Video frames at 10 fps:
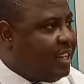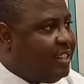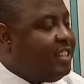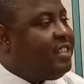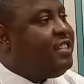
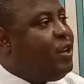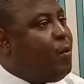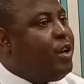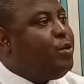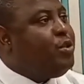This is the
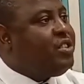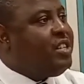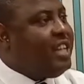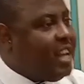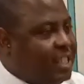one you
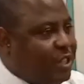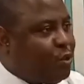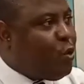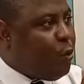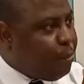see as youth
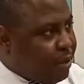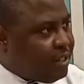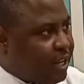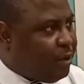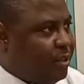corps
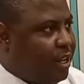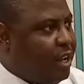brings out.